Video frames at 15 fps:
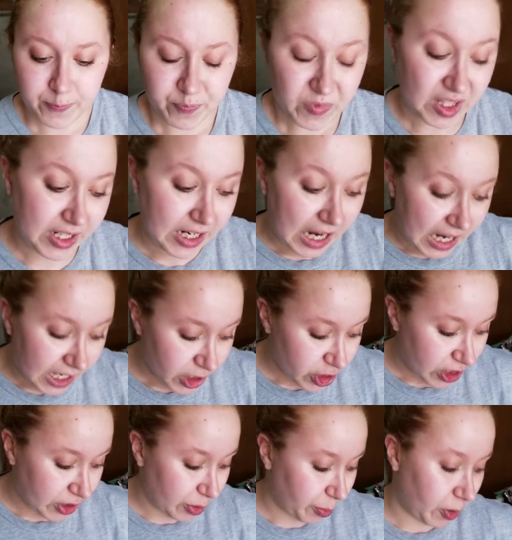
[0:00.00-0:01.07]
the
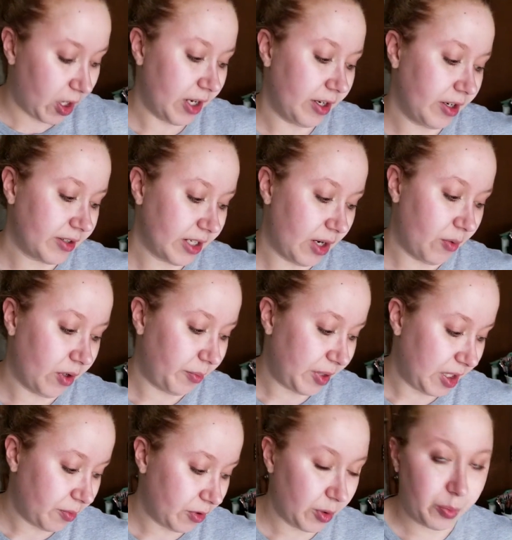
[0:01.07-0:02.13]
eyeshadow product I want to be
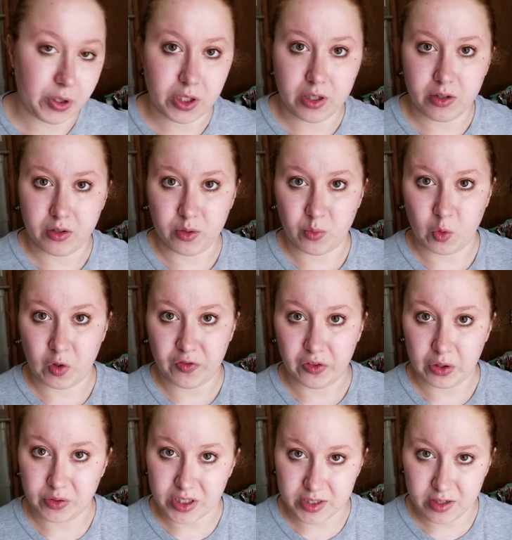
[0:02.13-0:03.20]
able to put a little more
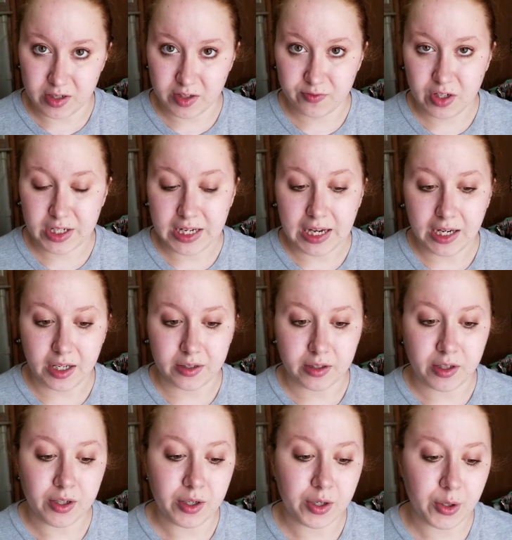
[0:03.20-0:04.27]
focus on if I can.
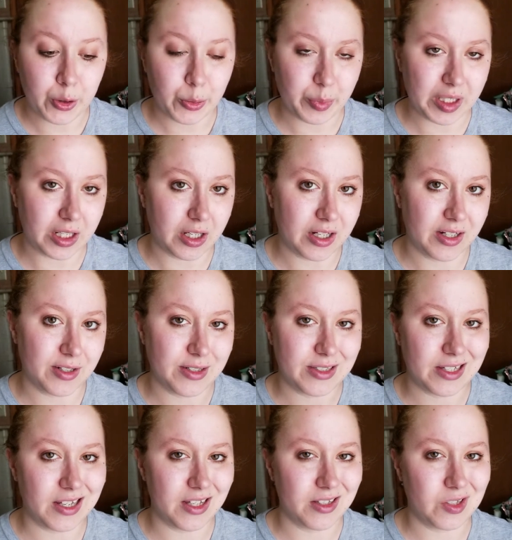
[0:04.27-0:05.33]
Because
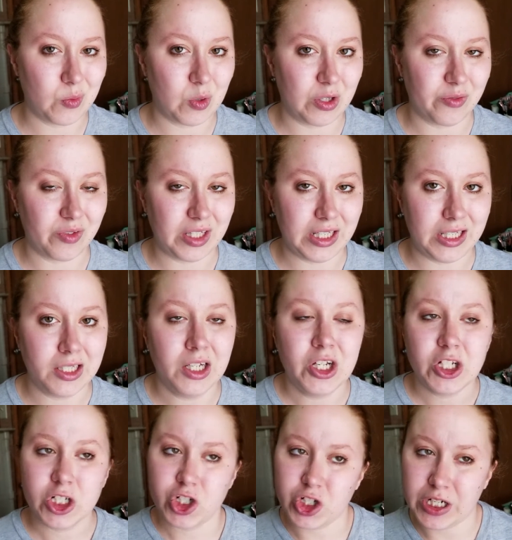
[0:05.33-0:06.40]
it's one of the
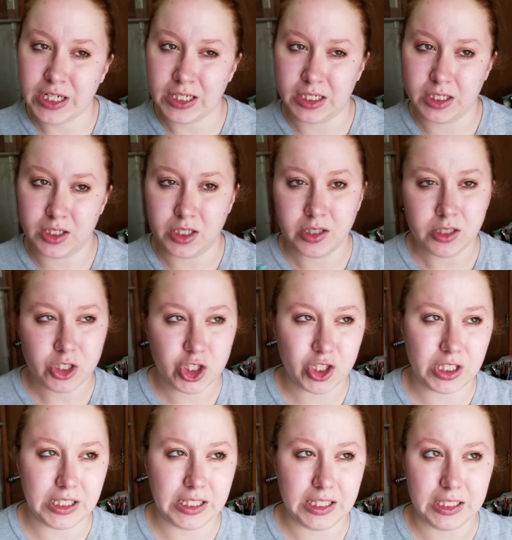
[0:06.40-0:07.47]
Shein,
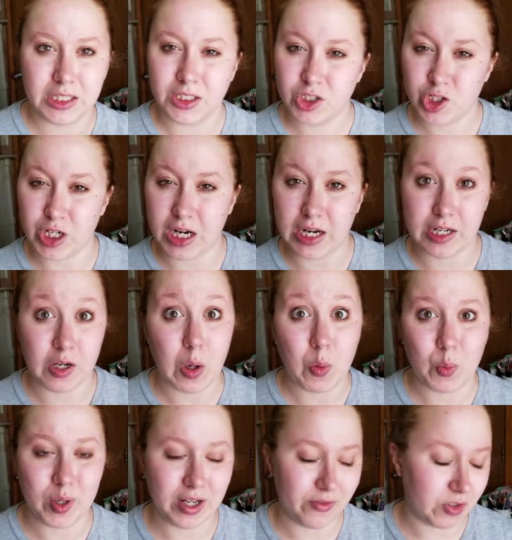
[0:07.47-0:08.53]
Shine,
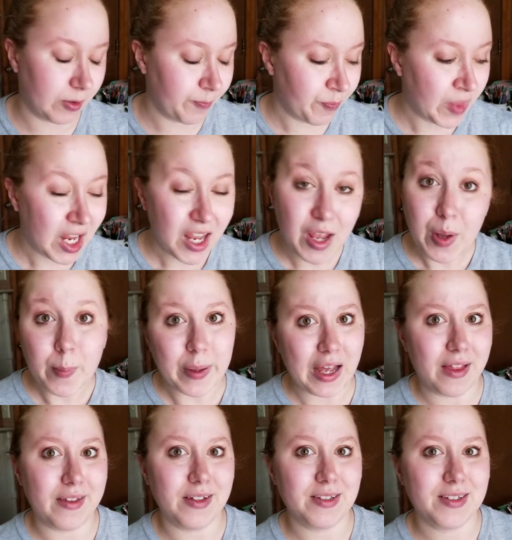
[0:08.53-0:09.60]
whatever,
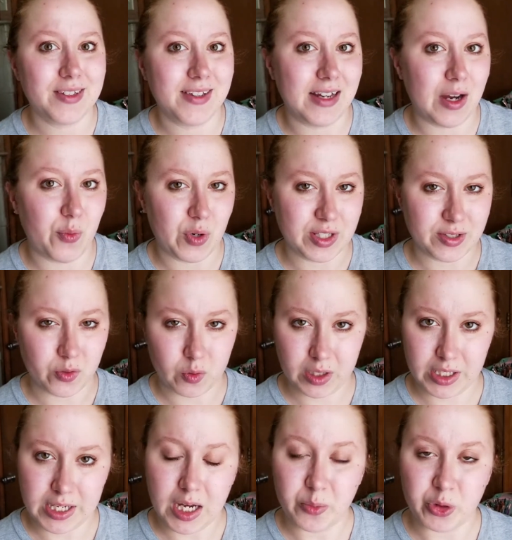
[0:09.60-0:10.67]
palettes that I wasn't
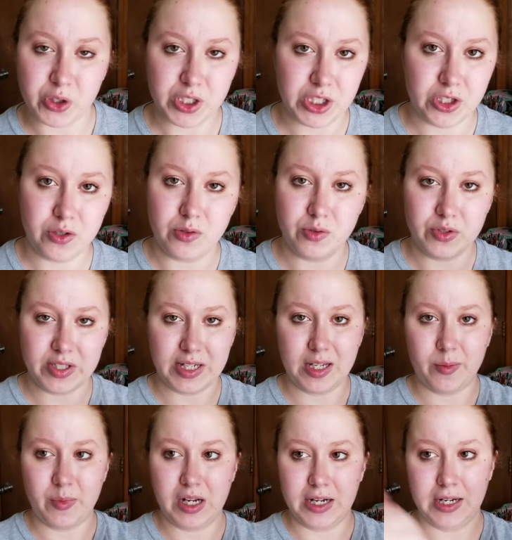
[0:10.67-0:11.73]
really able to use in
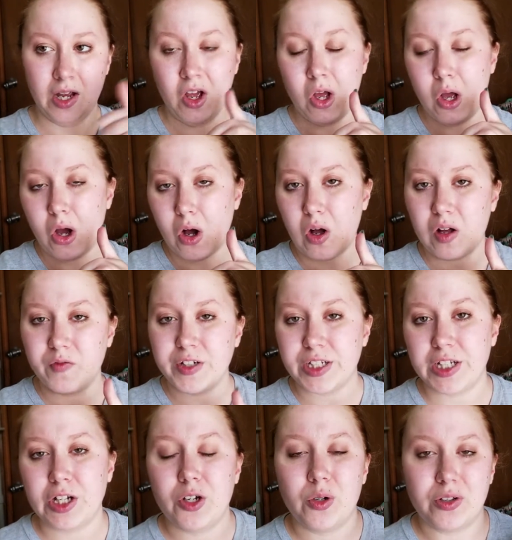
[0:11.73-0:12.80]
my haul
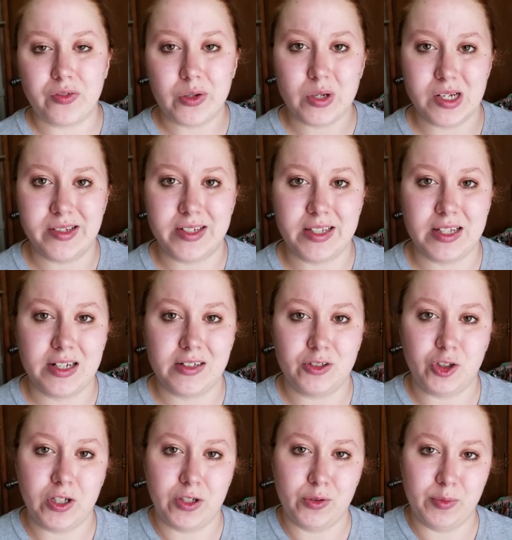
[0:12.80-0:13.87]
video. If you didn't see that, I'll
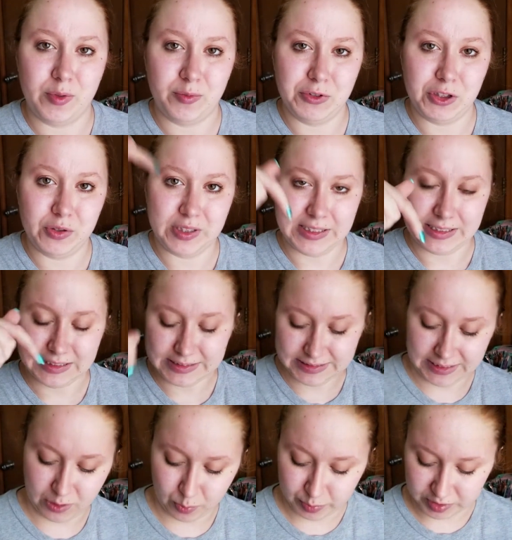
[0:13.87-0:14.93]
try to remember to link it
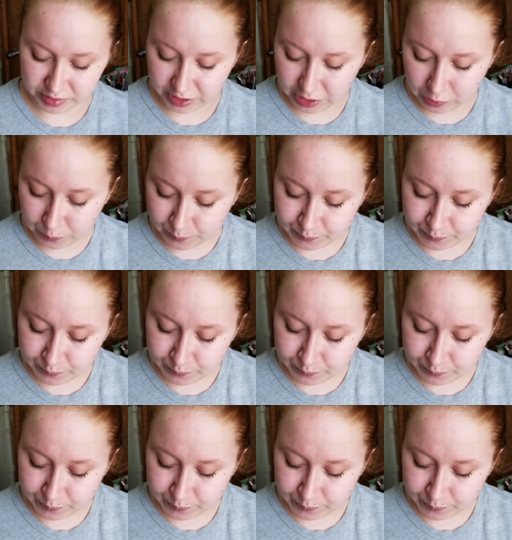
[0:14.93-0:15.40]
down below.